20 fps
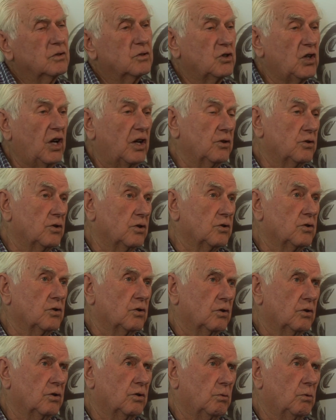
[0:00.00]
Changes
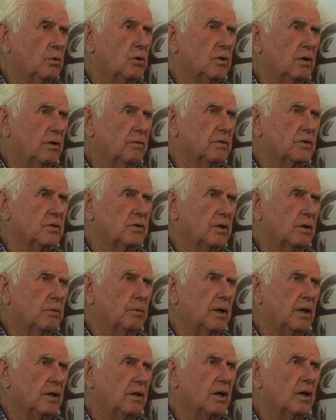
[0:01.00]
during the war, obviously
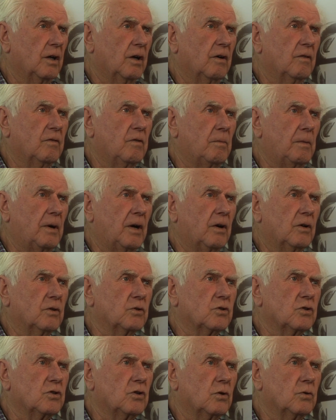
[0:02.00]
we had a lot of American
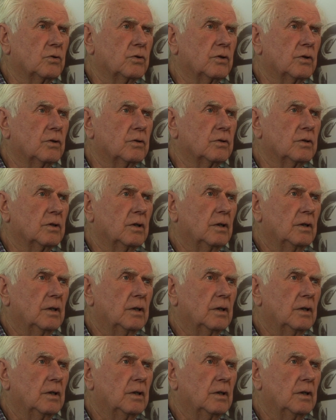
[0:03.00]
soldiers,